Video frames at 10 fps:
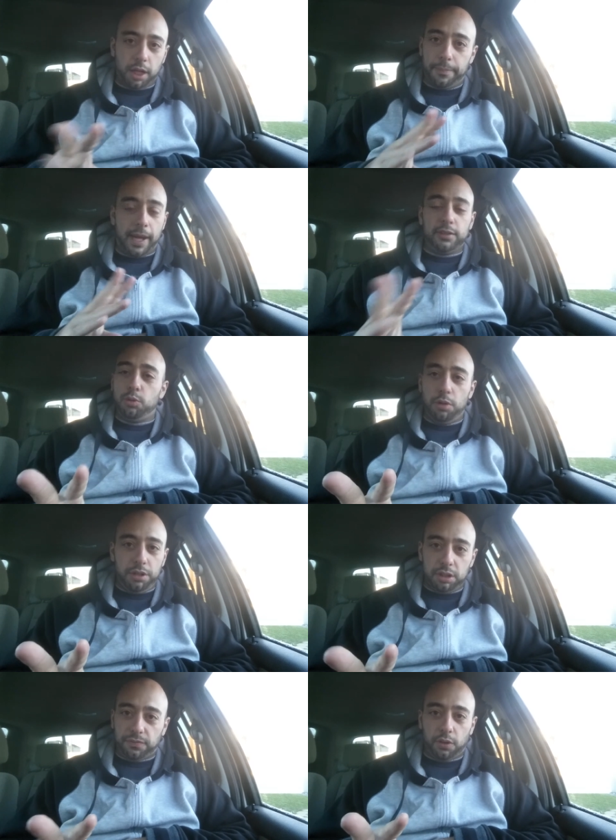I'm not
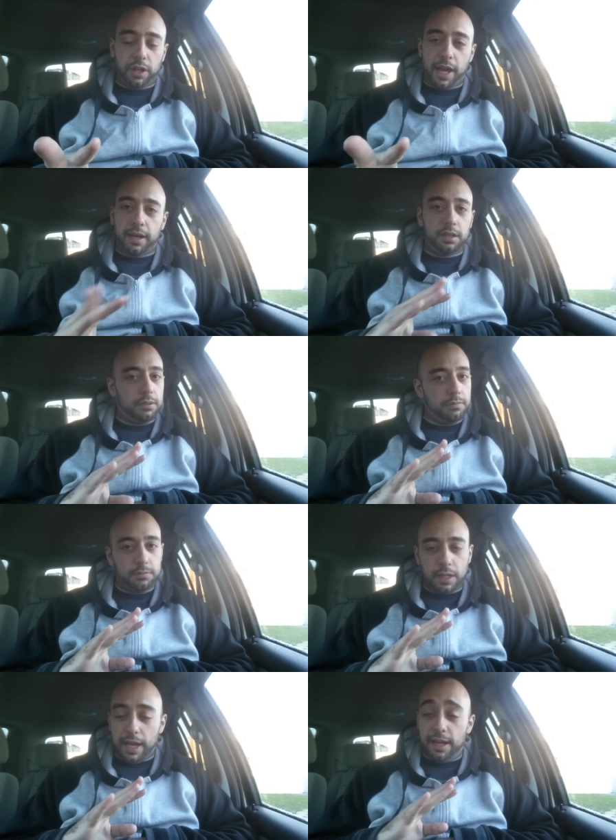doing this for that
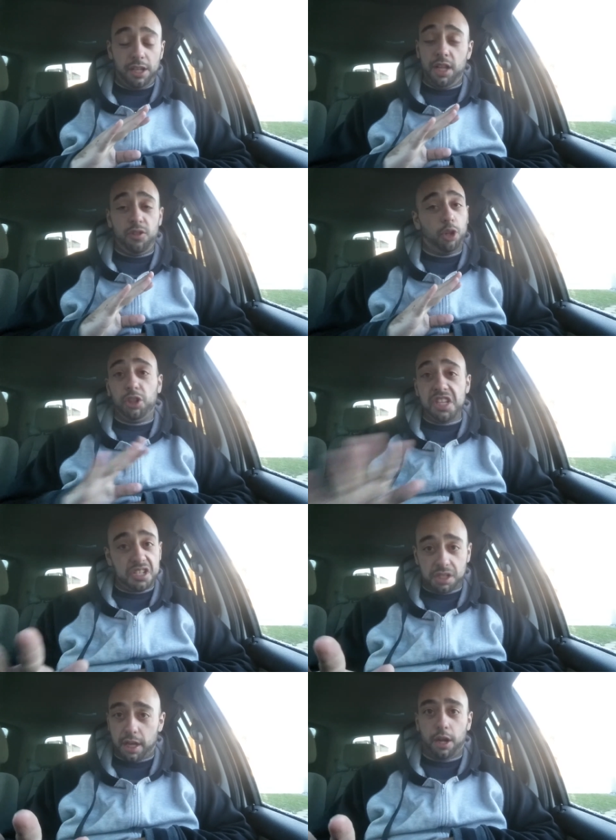and in the
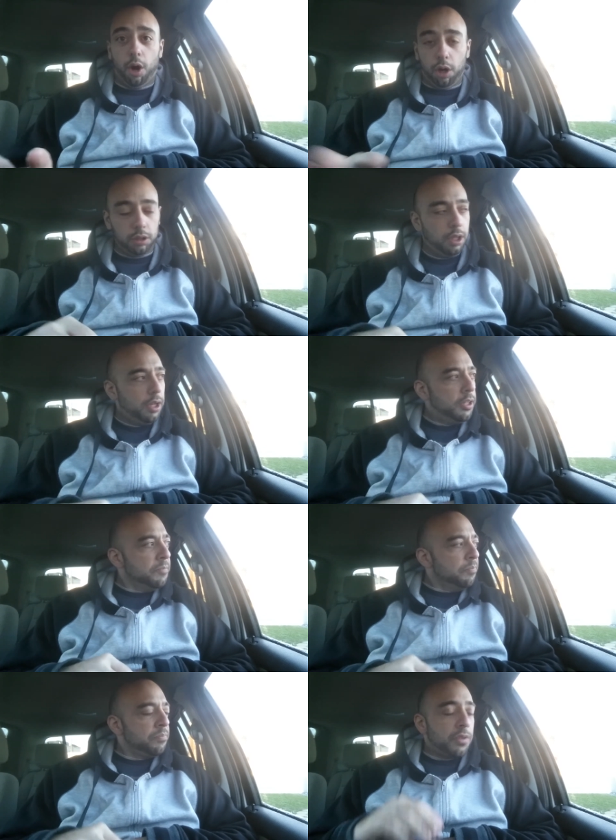least at all.
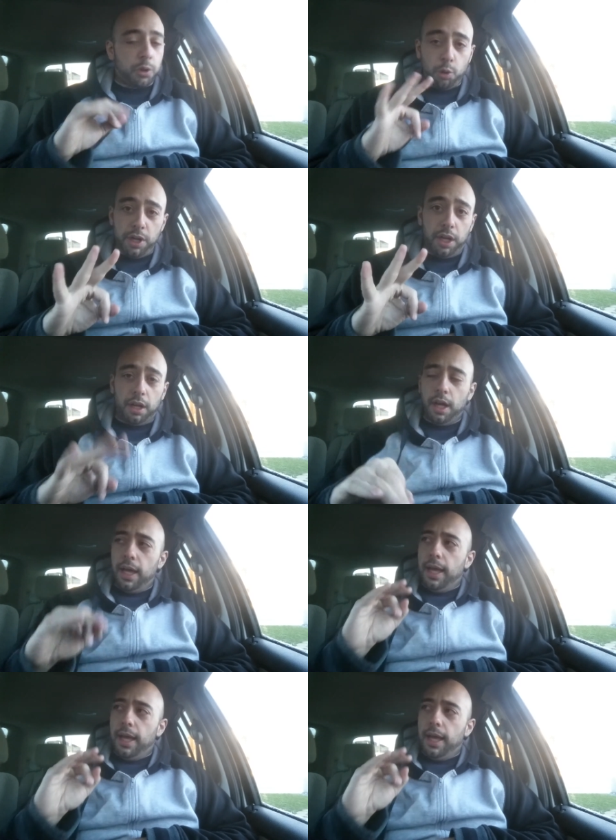Three,